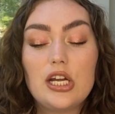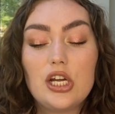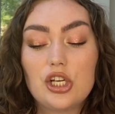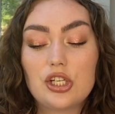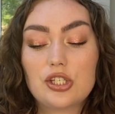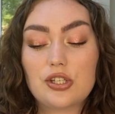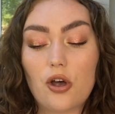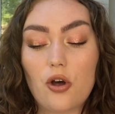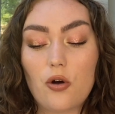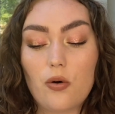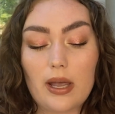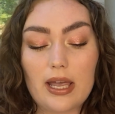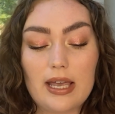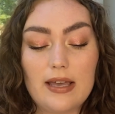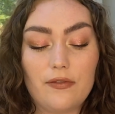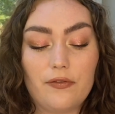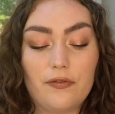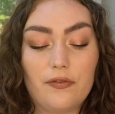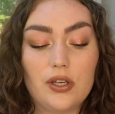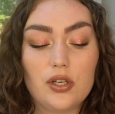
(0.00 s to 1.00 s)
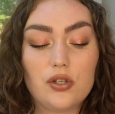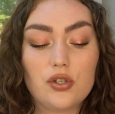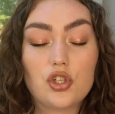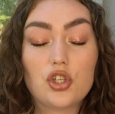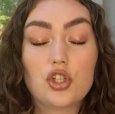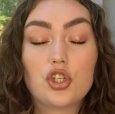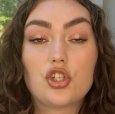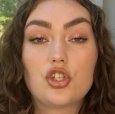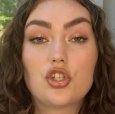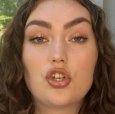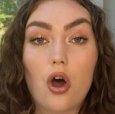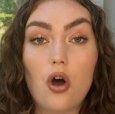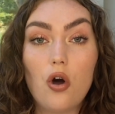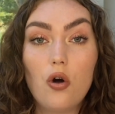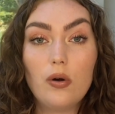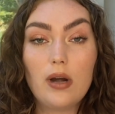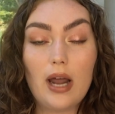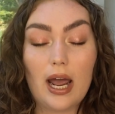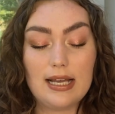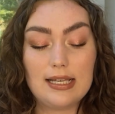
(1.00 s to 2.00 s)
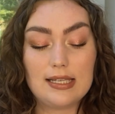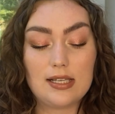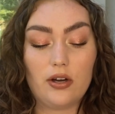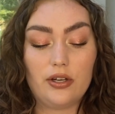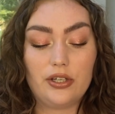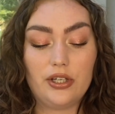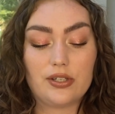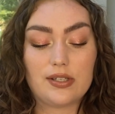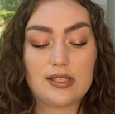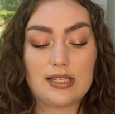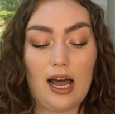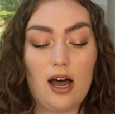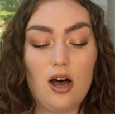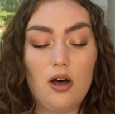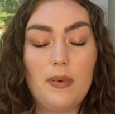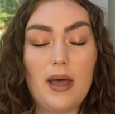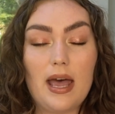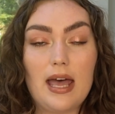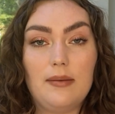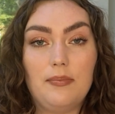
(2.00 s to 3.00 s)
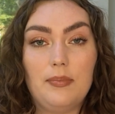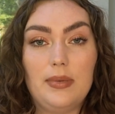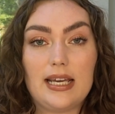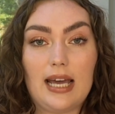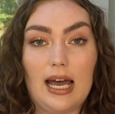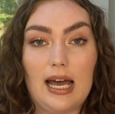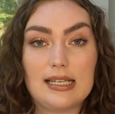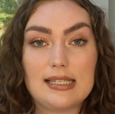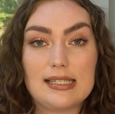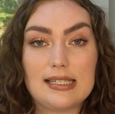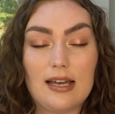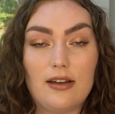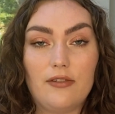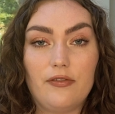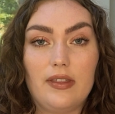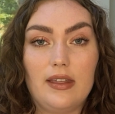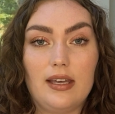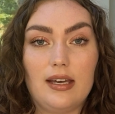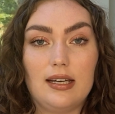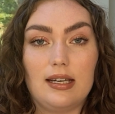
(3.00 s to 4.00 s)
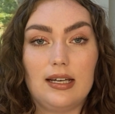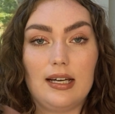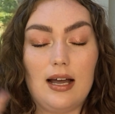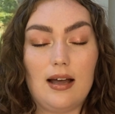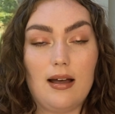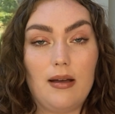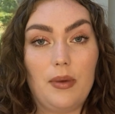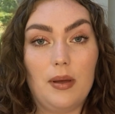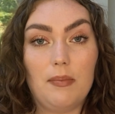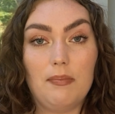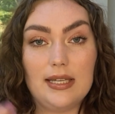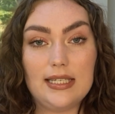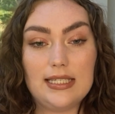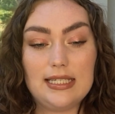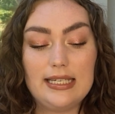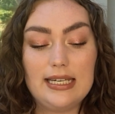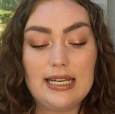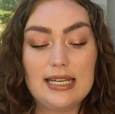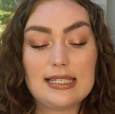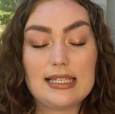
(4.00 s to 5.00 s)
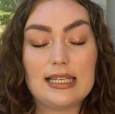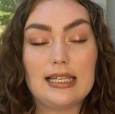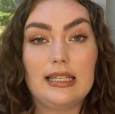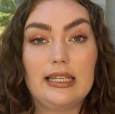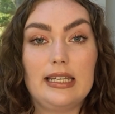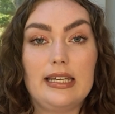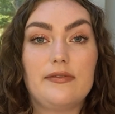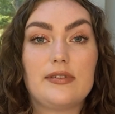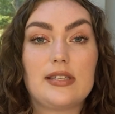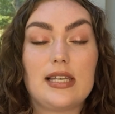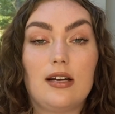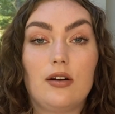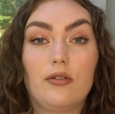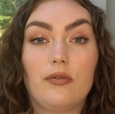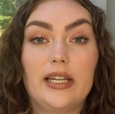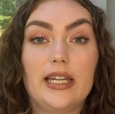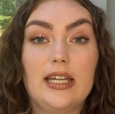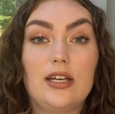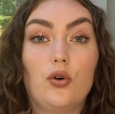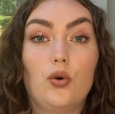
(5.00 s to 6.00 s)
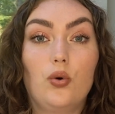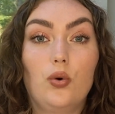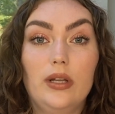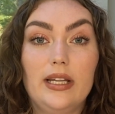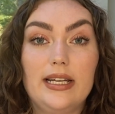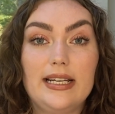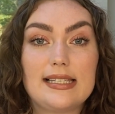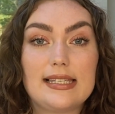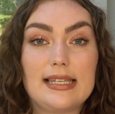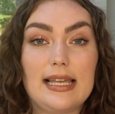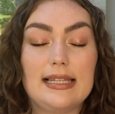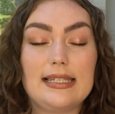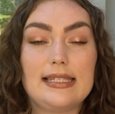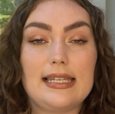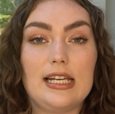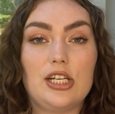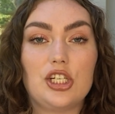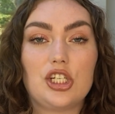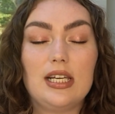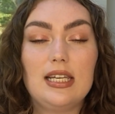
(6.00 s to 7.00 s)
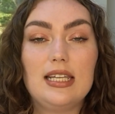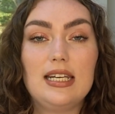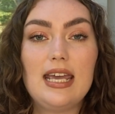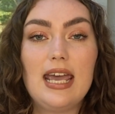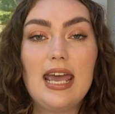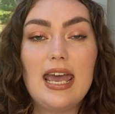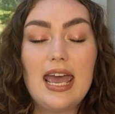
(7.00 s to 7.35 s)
So it feels so nice on your scalp, and because of the mintiness, it leaves like a really cooling sensation.